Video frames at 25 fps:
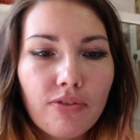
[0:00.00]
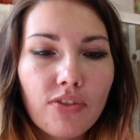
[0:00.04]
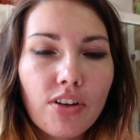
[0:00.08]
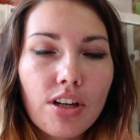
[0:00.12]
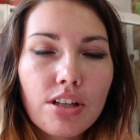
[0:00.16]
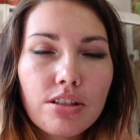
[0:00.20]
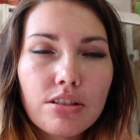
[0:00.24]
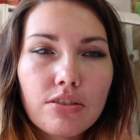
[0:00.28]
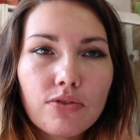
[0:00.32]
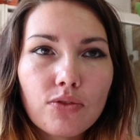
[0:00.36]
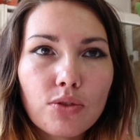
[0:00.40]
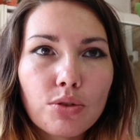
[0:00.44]

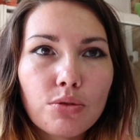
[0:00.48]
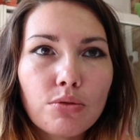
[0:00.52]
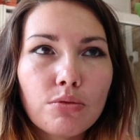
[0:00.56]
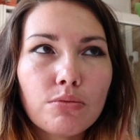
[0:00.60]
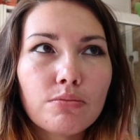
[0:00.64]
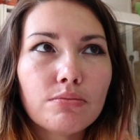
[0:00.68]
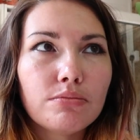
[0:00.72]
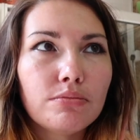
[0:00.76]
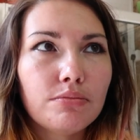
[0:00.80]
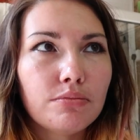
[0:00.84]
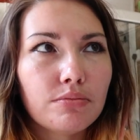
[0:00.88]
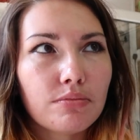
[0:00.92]
first of
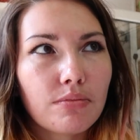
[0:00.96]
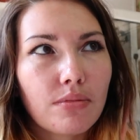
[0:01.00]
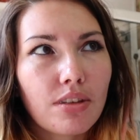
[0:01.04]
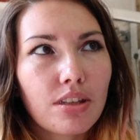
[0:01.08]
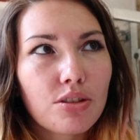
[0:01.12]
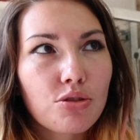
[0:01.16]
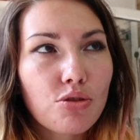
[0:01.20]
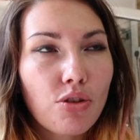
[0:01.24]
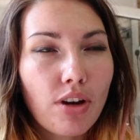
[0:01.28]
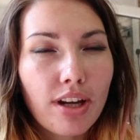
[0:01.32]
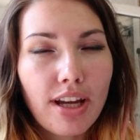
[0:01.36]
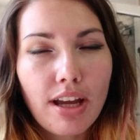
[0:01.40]
all
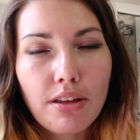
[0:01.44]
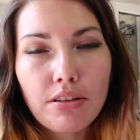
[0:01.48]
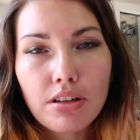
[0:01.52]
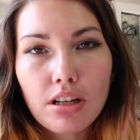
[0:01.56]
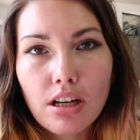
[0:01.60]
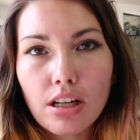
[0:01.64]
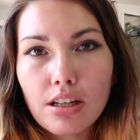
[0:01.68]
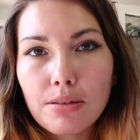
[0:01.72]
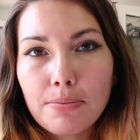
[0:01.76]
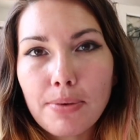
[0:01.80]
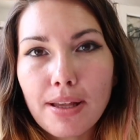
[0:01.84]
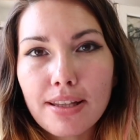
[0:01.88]
try out the
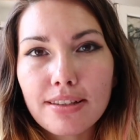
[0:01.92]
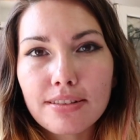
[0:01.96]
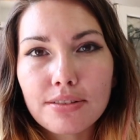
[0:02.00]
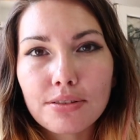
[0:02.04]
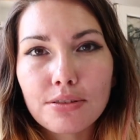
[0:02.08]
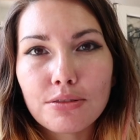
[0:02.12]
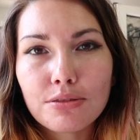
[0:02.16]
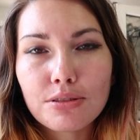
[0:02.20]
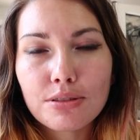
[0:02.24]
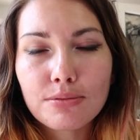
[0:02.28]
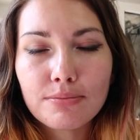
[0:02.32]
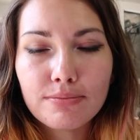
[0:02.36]
coloured
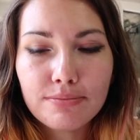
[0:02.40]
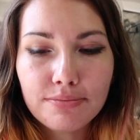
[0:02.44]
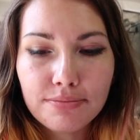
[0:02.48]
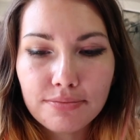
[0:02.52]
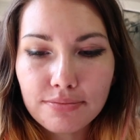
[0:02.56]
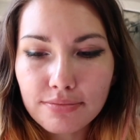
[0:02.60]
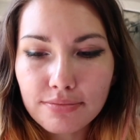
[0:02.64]
pencils,